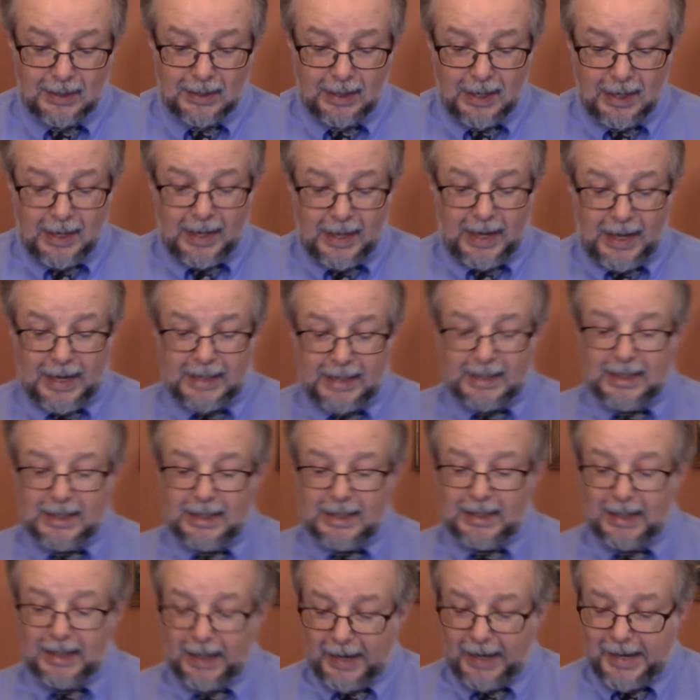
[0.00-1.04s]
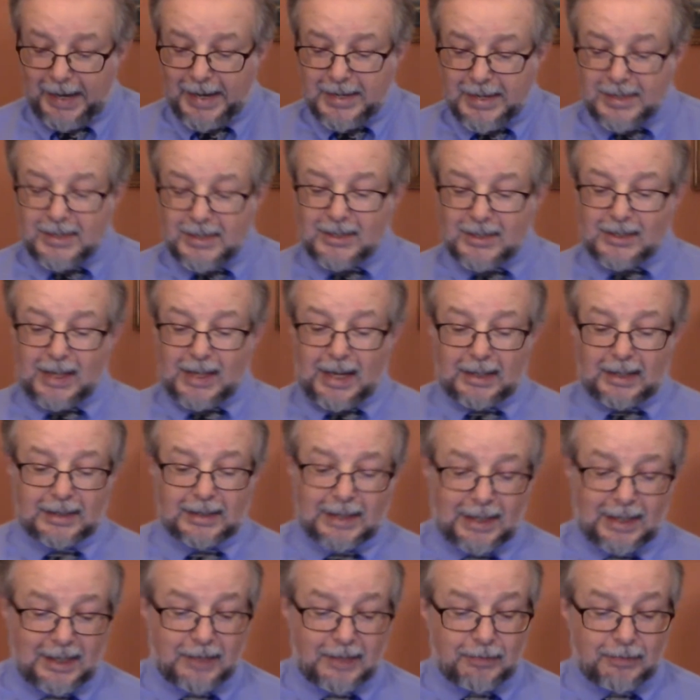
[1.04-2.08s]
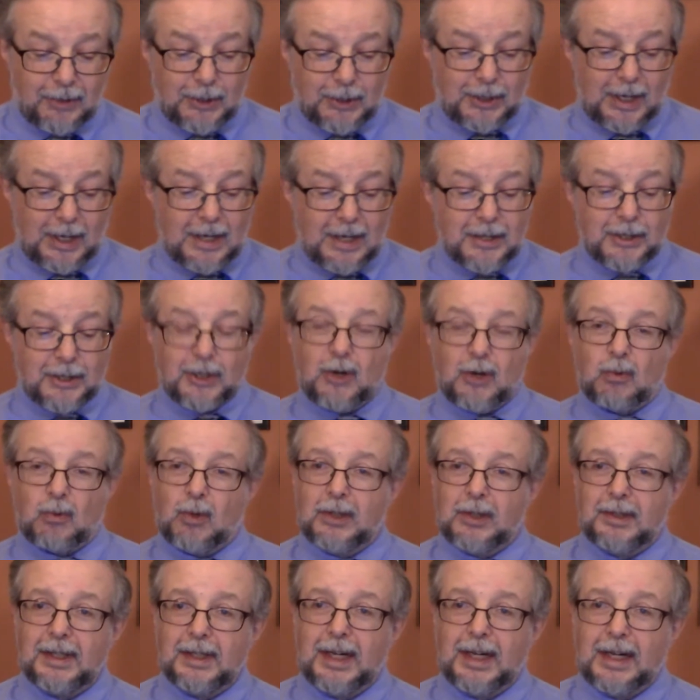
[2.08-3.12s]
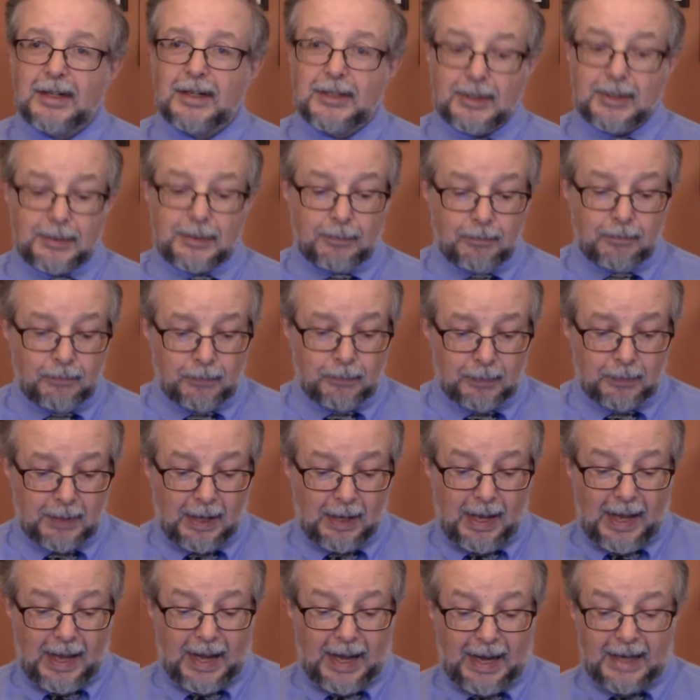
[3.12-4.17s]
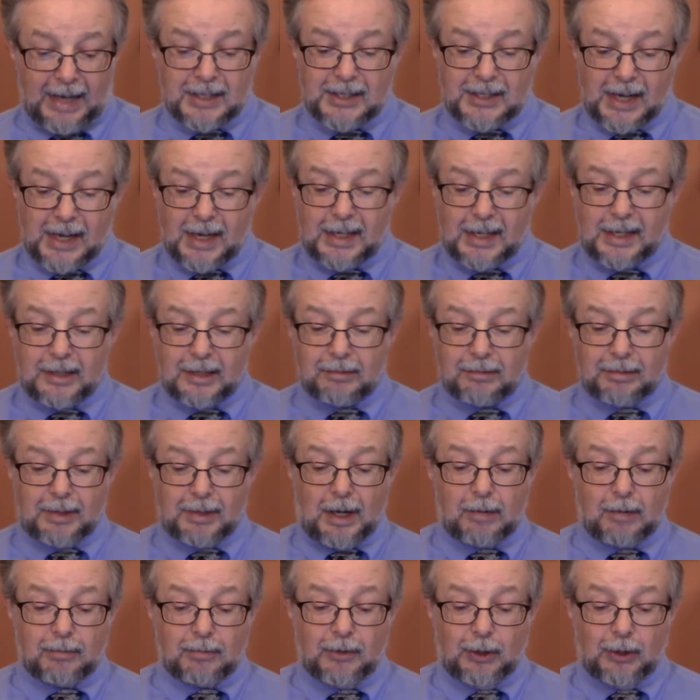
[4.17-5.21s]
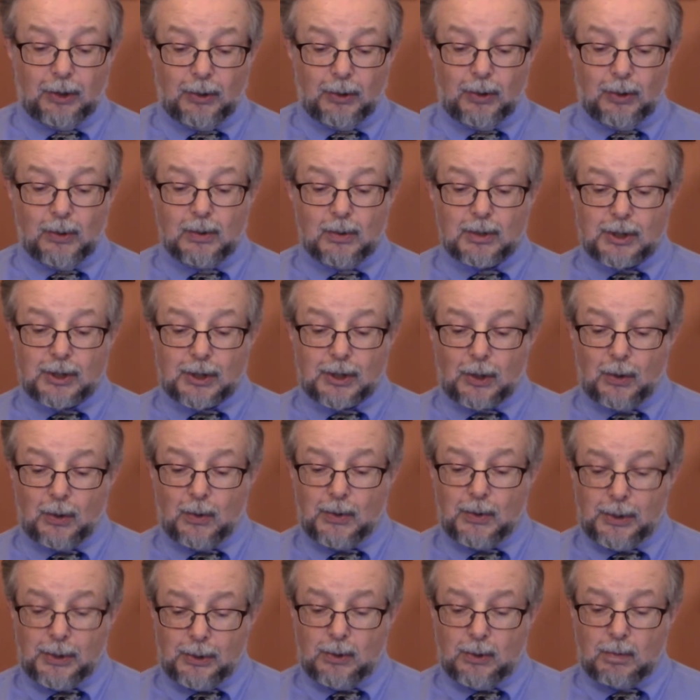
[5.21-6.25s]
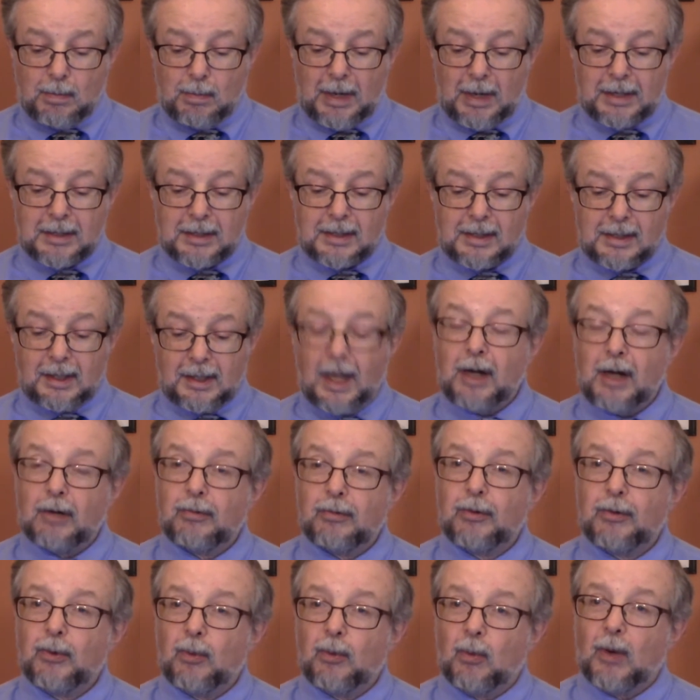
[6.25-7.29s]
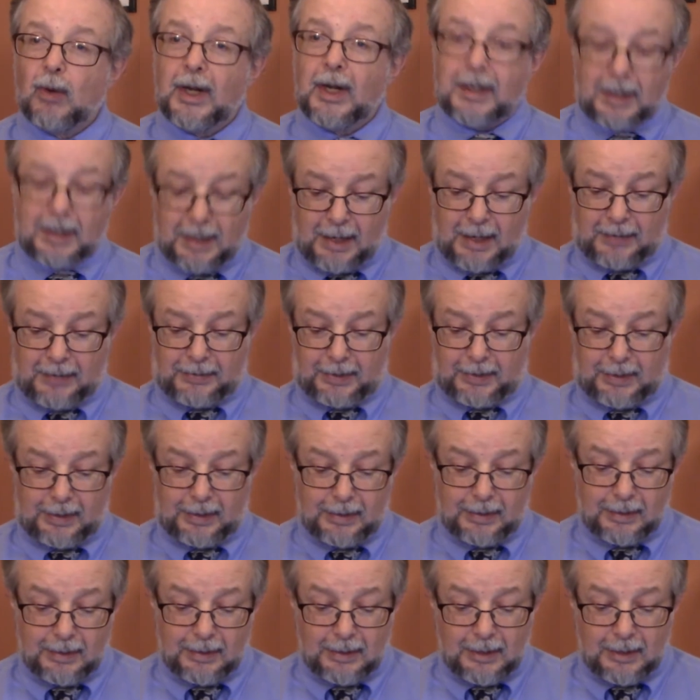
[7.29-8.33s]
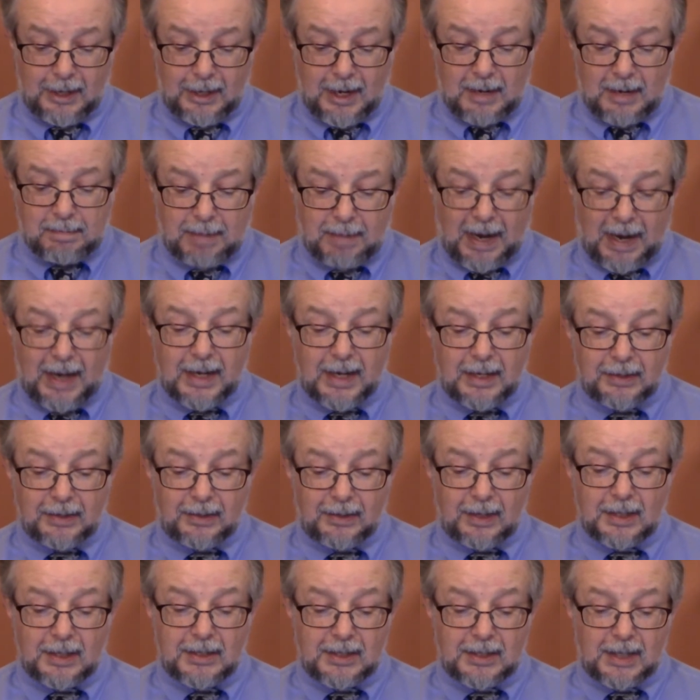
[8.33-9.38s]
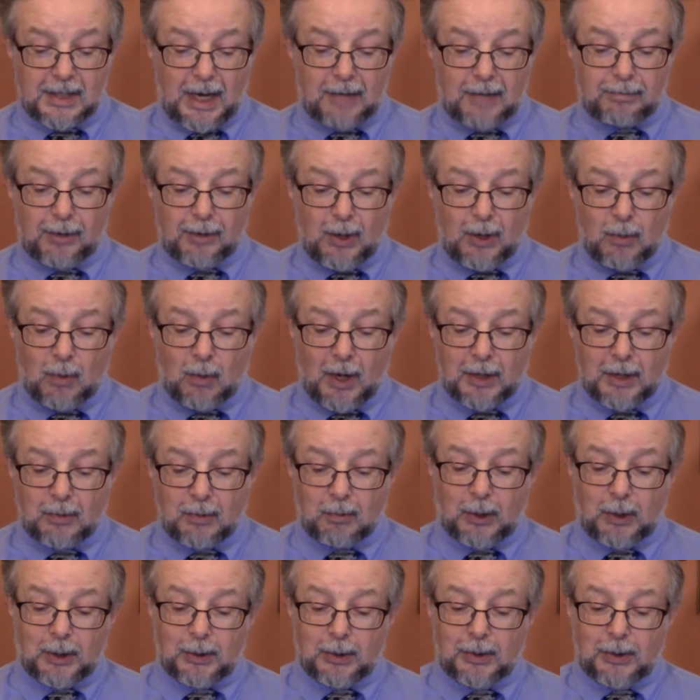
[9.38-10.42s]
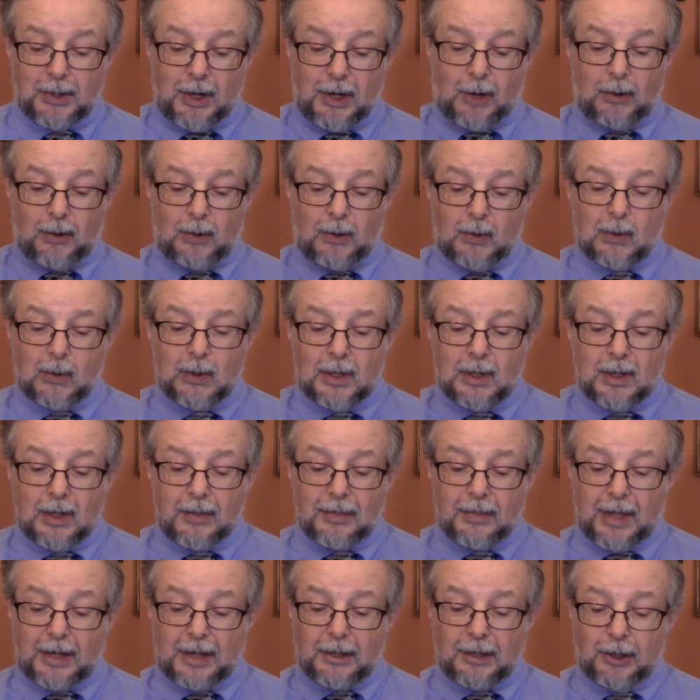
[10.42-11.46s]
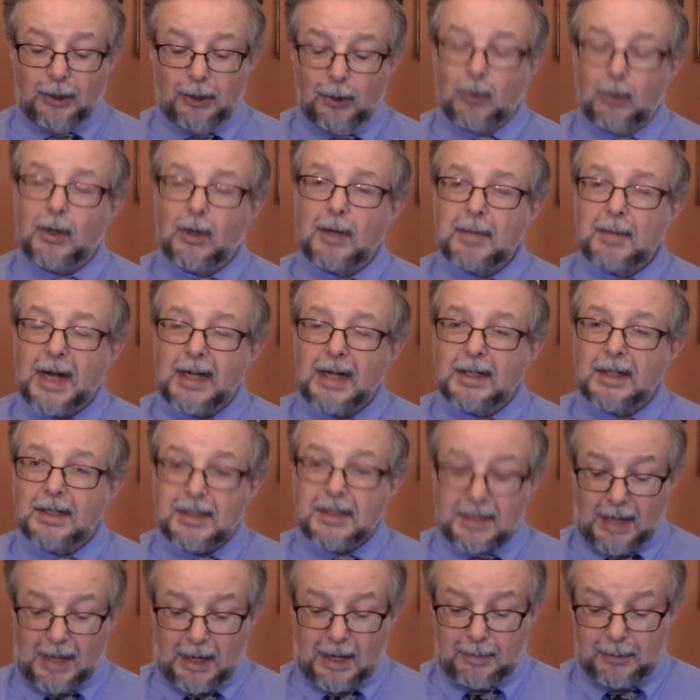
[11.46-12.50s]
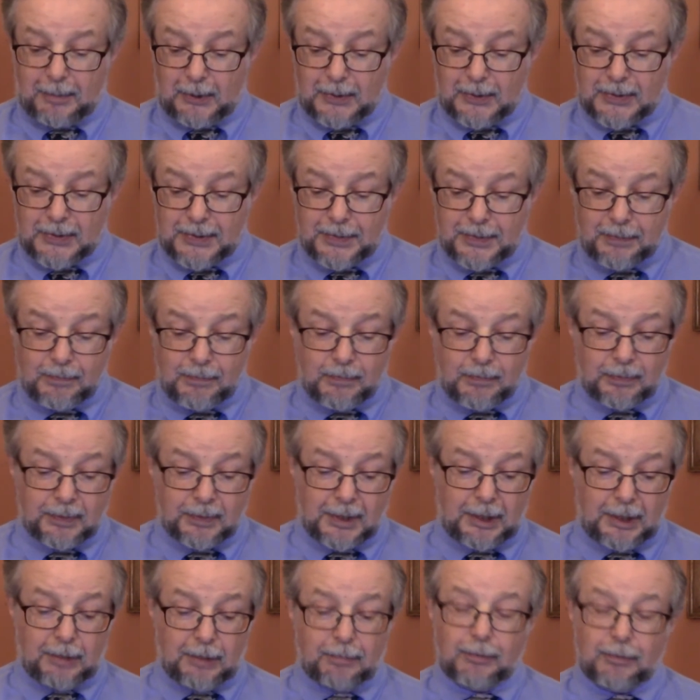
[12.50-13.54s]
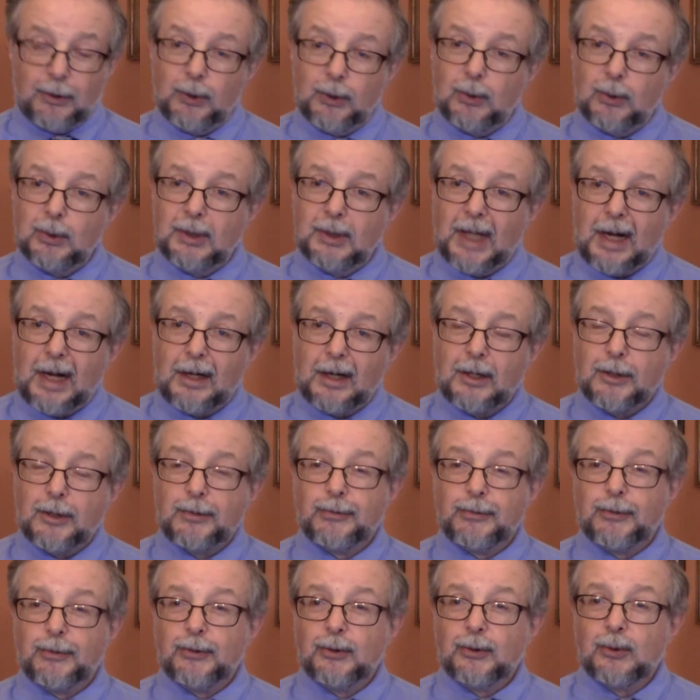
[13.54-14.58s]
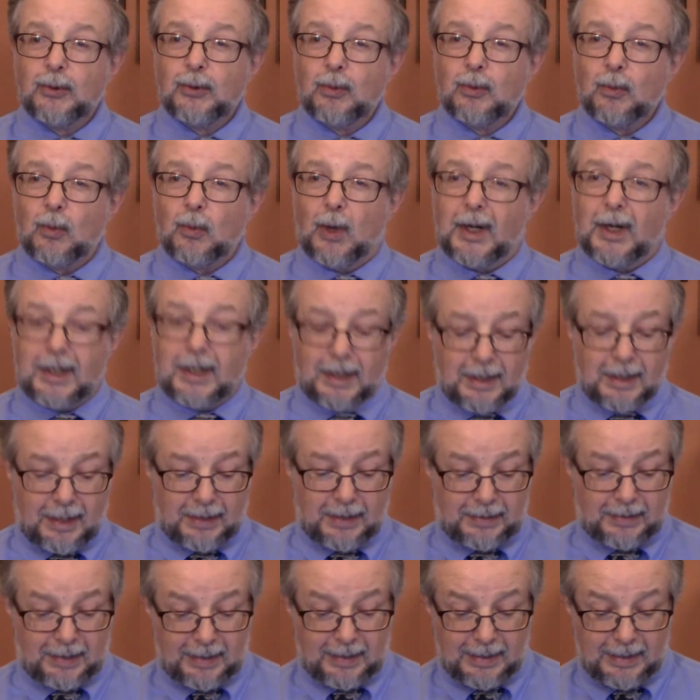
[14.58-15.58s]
And he ends that conversation with this: as I have loved you, so you must love one another. By this everyone will know that you are my disciples, if you love one another.